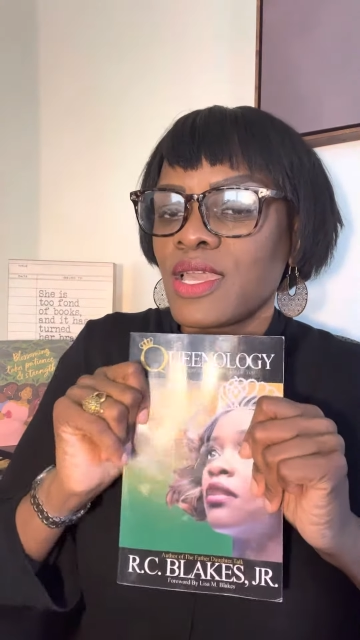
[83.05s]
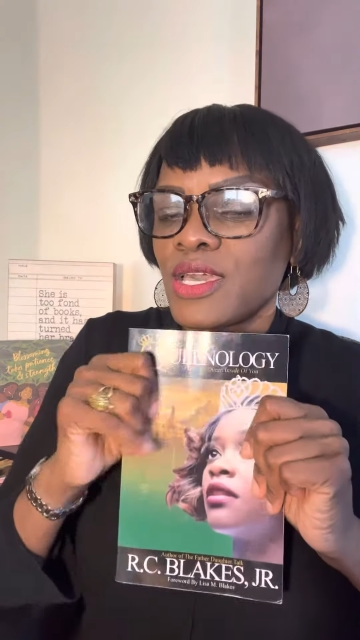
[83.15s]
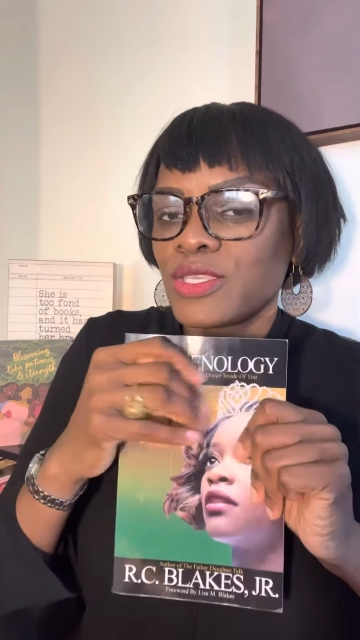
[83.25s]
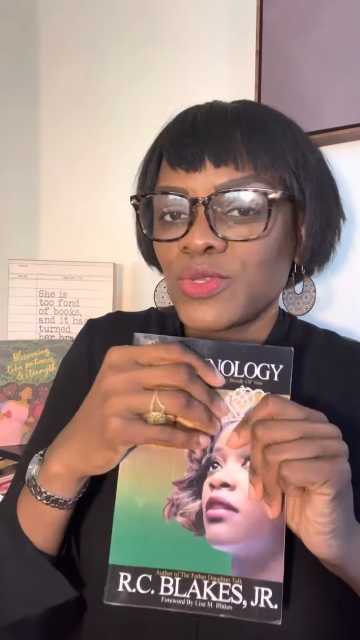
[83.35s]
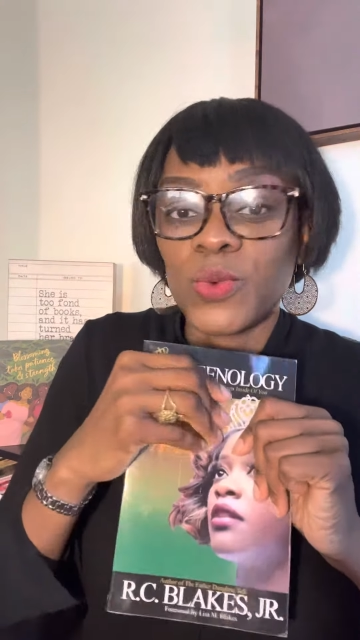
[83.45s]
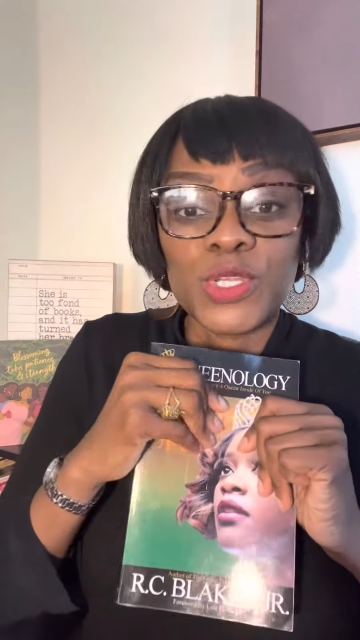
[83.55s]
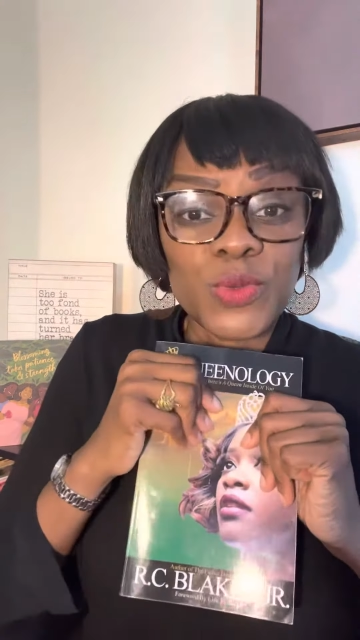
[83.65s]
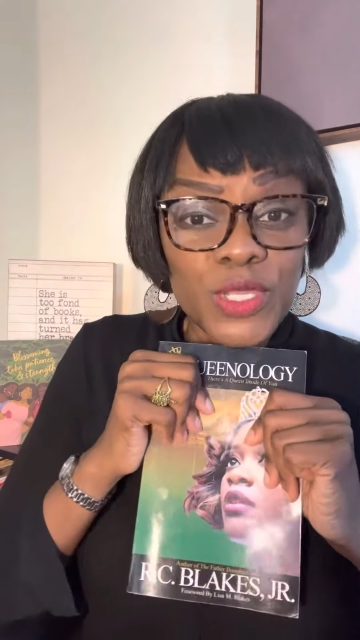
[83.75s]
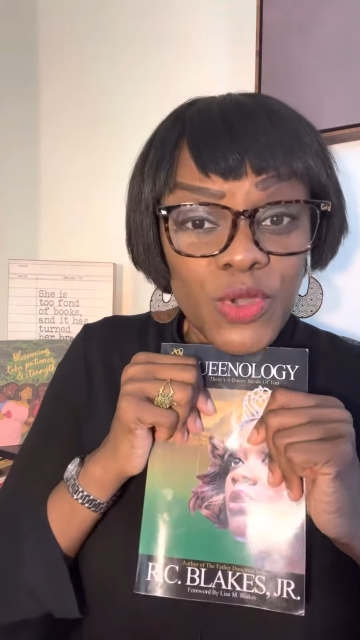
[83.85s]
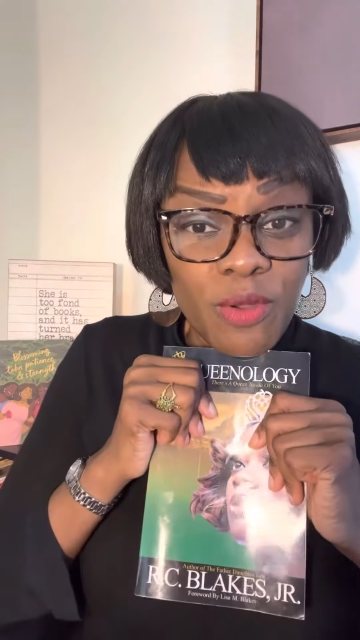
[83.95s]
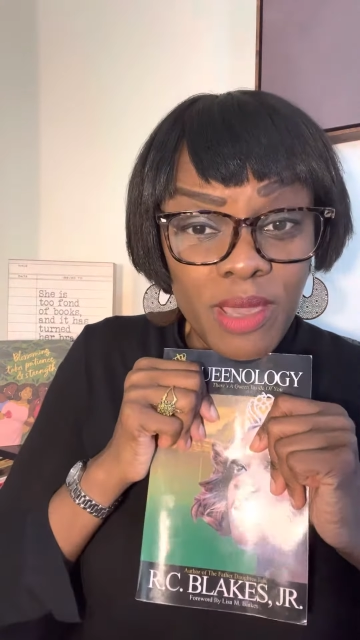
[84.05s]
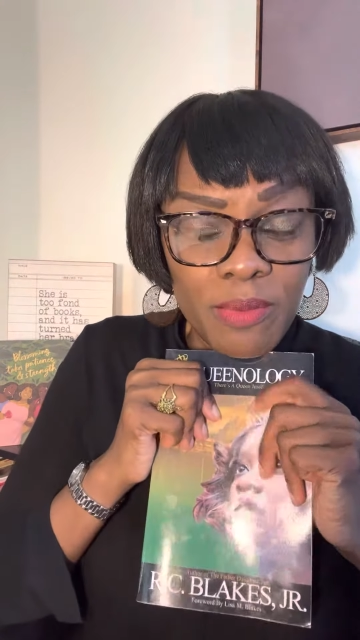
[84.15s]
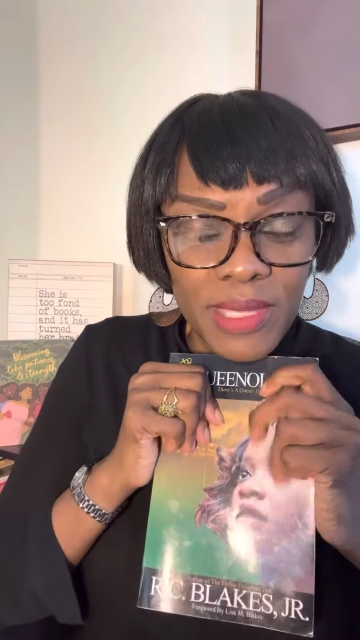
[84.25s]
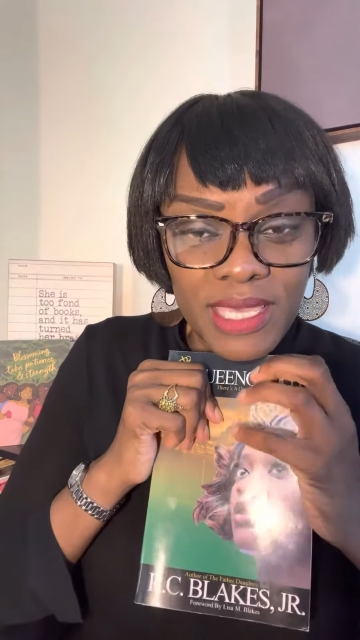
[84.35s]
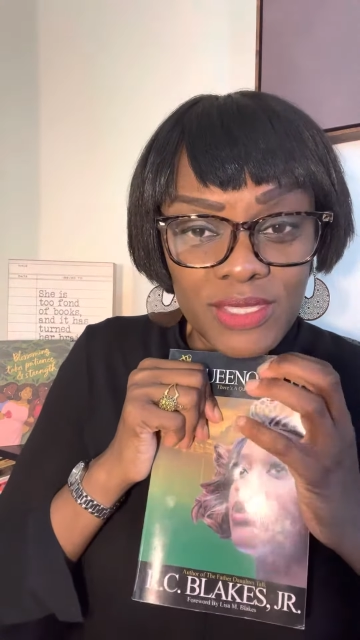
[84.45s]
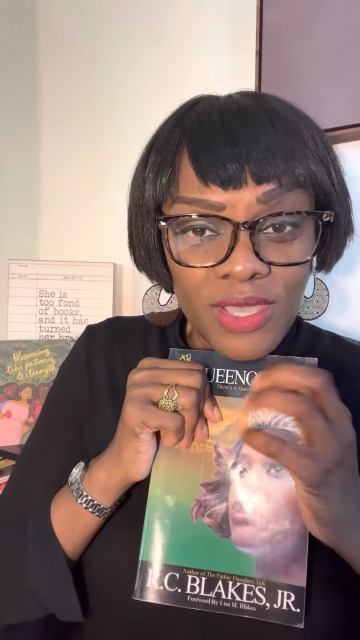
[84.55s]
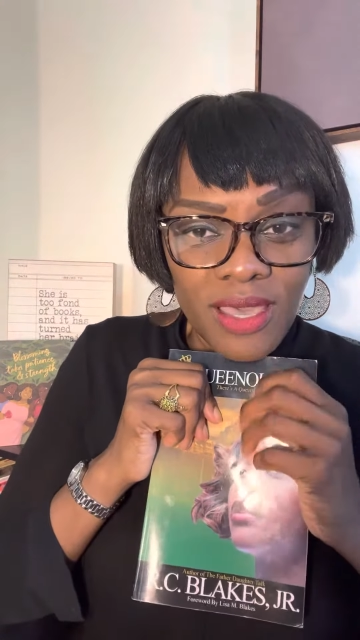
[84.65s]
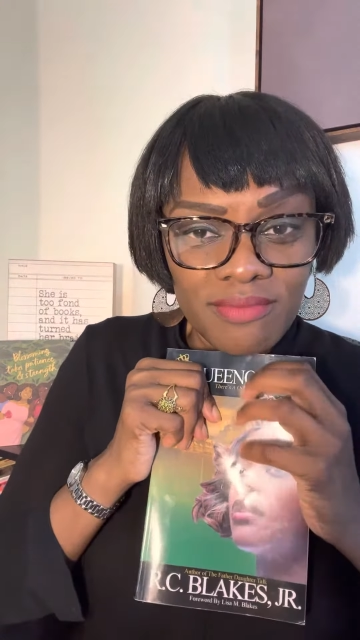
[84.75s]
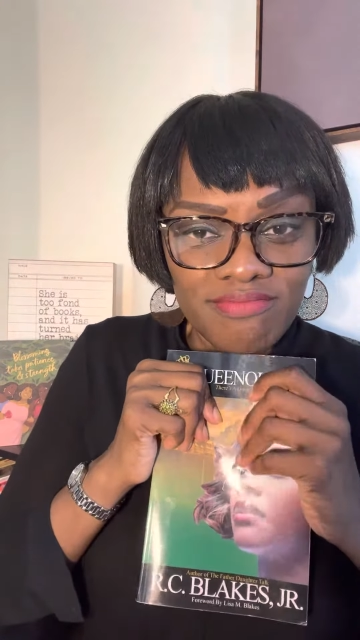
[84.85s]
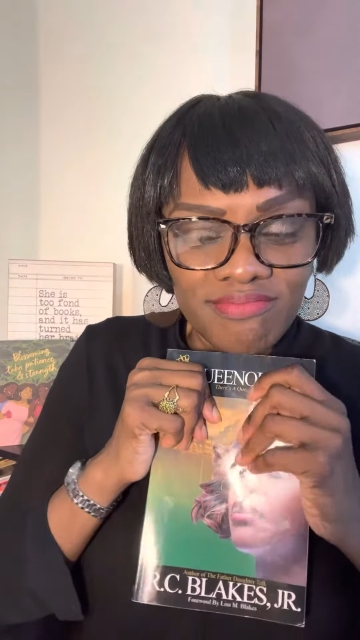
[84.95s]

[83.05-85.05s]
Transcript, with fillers: So what do we know about being taught?